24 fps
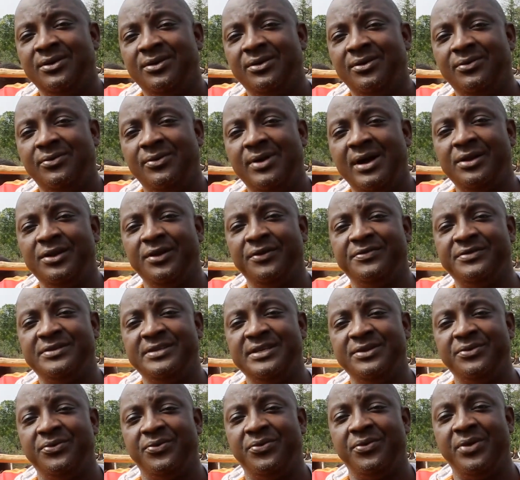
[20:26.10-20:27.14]
Well, you've
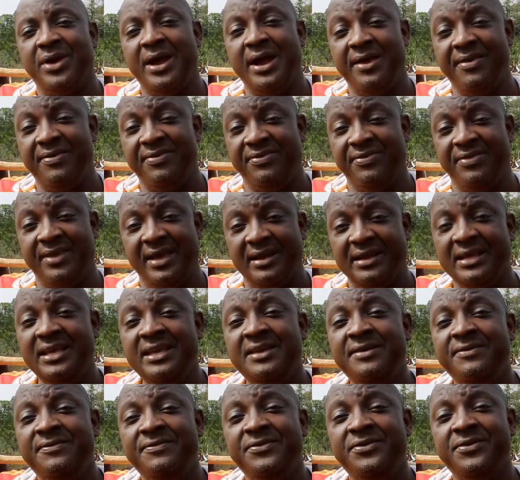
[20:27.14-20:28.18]
seen where they
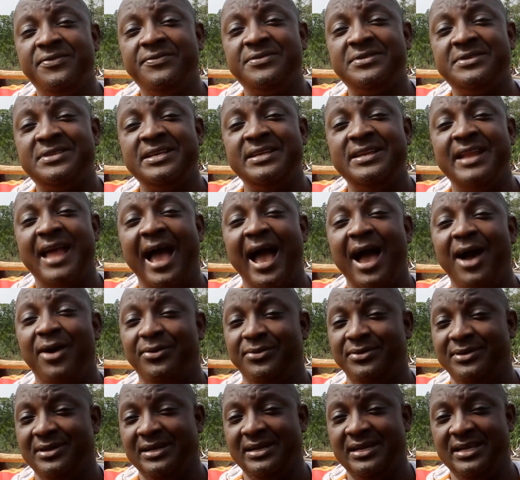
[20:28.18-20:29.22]
live, you've seen
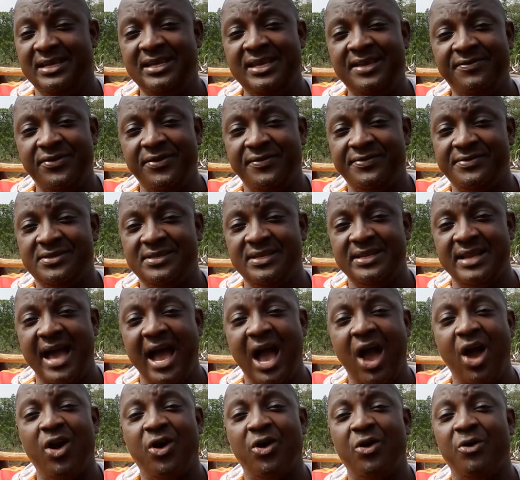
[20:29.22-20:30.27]
how they live, you've seen
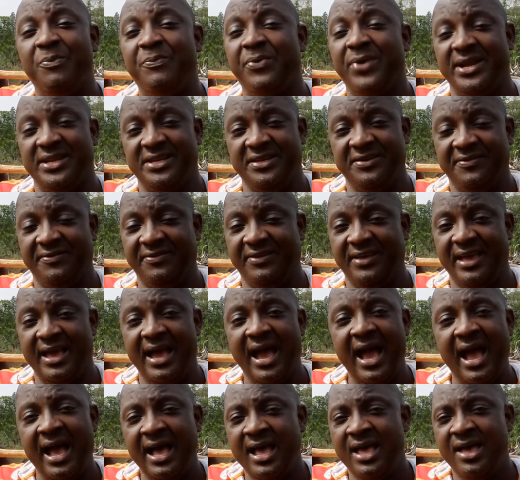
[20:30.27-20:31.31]
how cooperative they
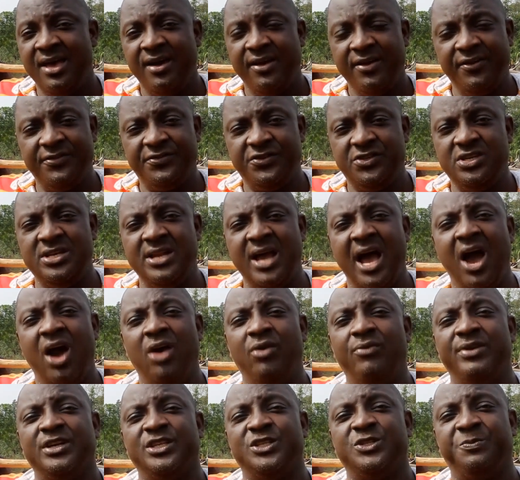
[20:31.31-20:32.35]
are, you've seen
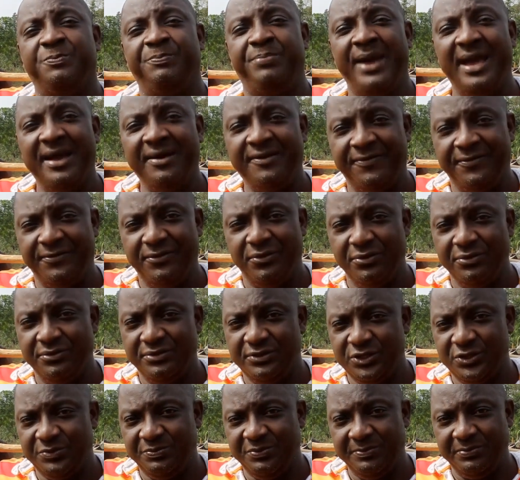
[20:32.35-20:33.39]
how respectful
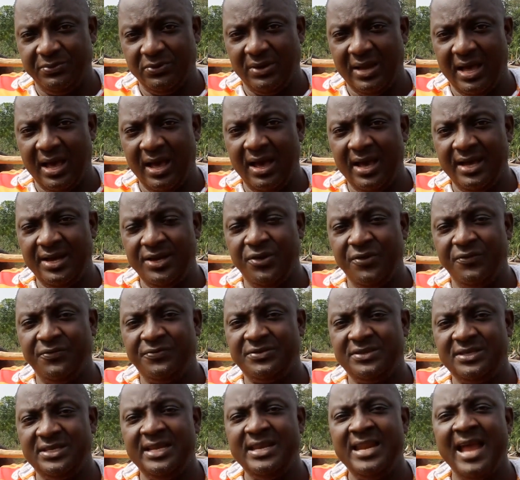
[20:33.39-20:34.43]
these people are, and you've
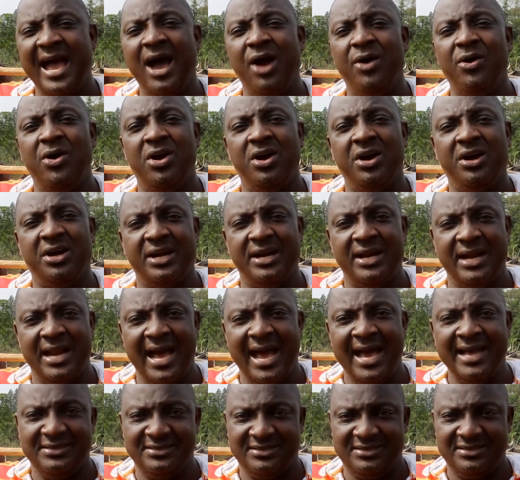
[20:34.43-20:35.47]
seen how
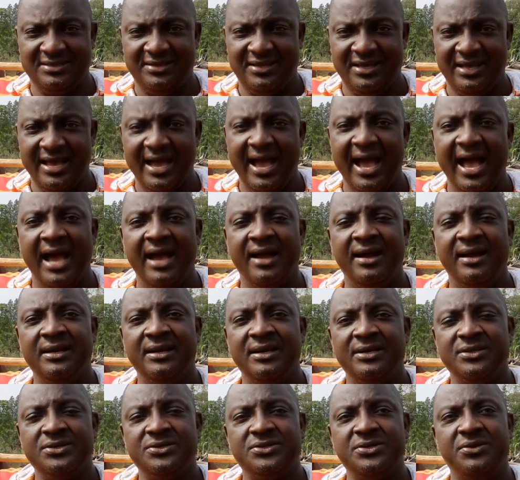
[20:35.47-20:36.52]
organized they are.
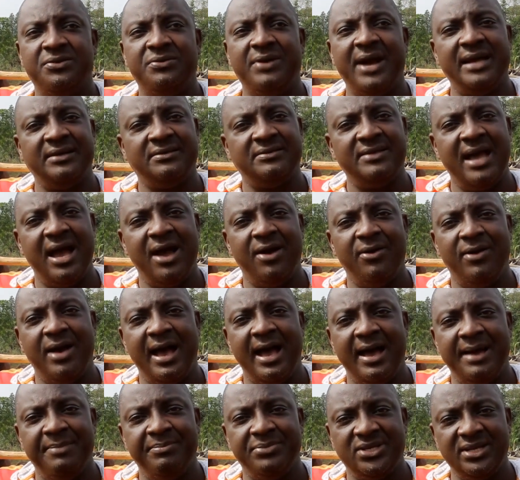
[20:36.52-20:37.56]
So right now,
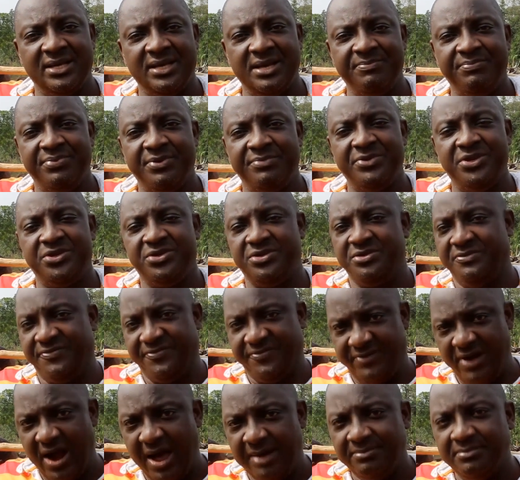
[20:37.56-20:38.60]
I'm taking permission
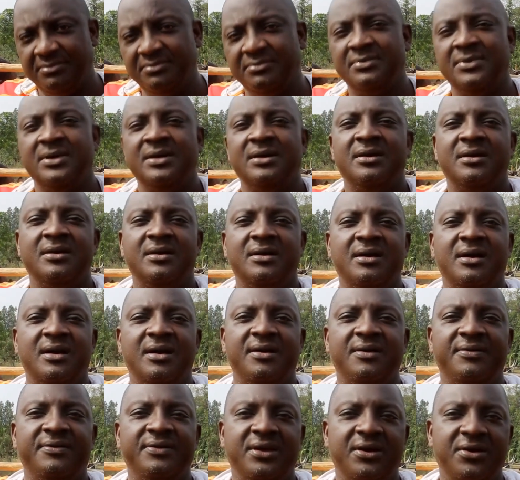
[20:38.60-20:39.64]
from
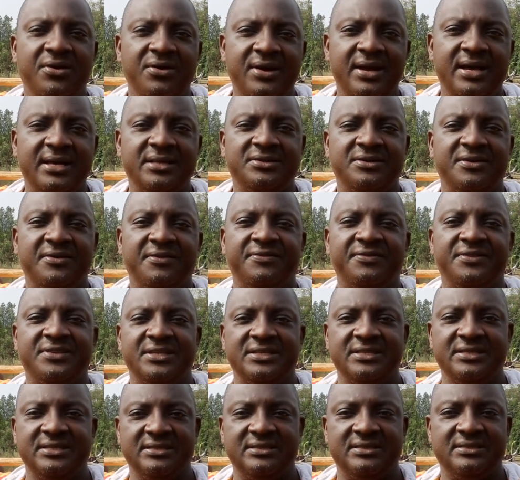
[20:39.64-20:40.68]
the owners of
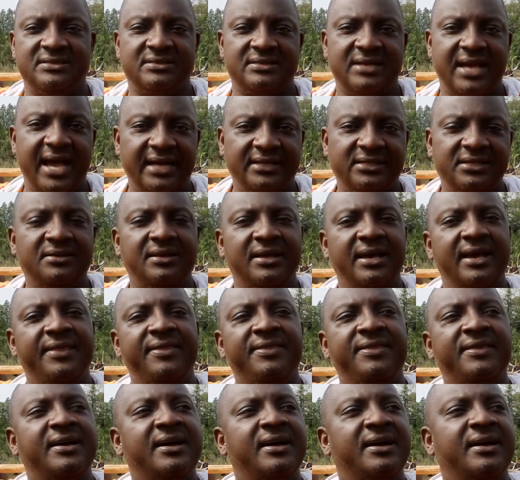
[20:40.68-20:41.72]
these cattle,
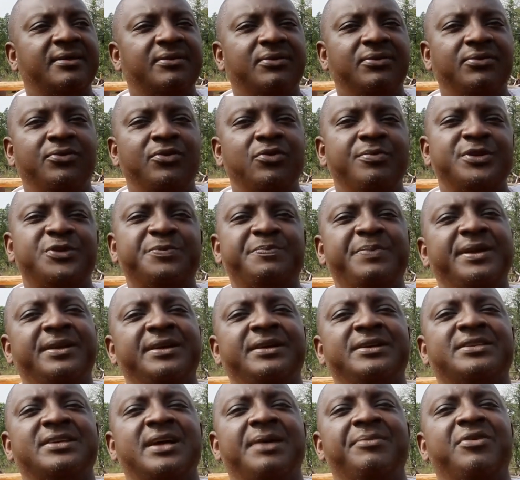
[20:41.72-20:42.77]
and we'll be
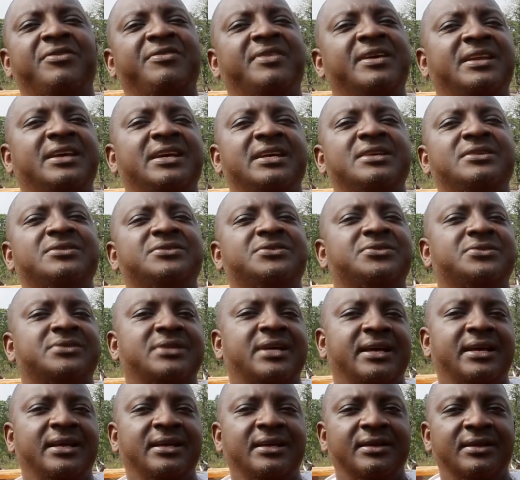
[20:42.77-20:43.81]
spending time over the hills
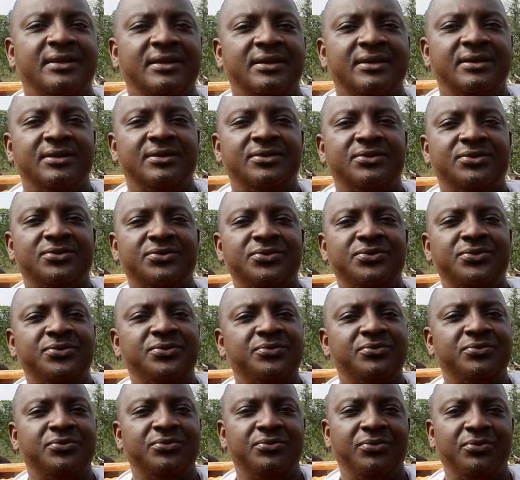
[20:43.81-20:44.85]
today
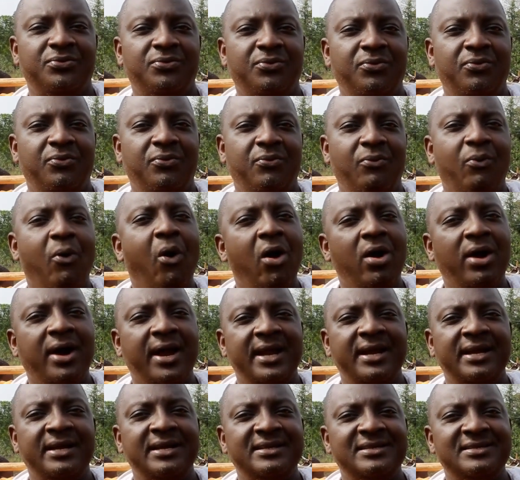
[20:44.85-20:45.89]
to walk
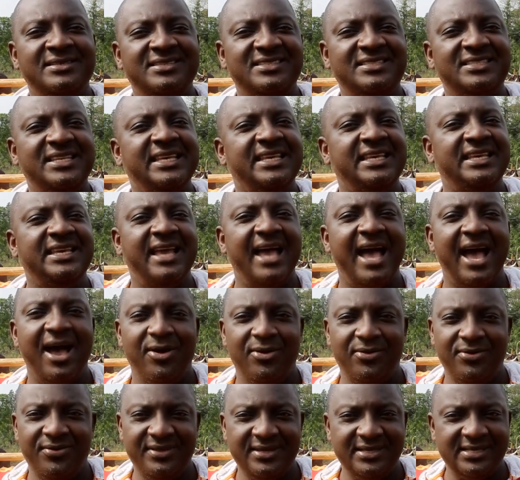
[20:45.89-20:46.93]
and see
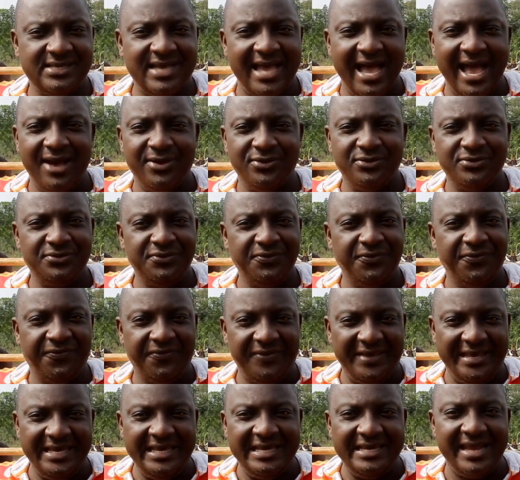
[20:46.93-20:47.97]
how these cows
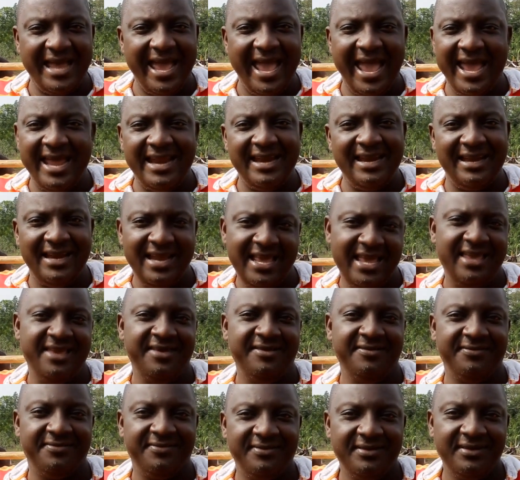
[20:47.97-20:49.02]
feed and
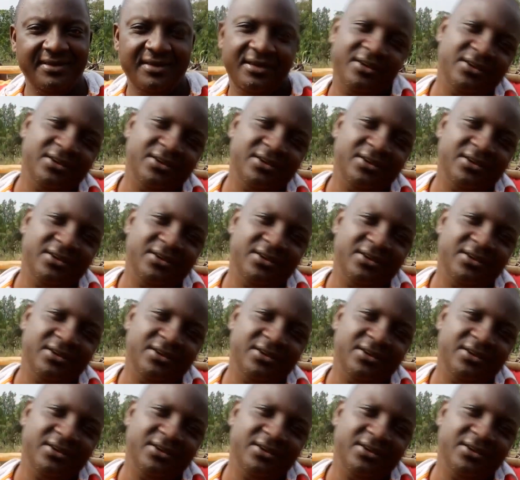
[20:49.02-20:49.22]
live.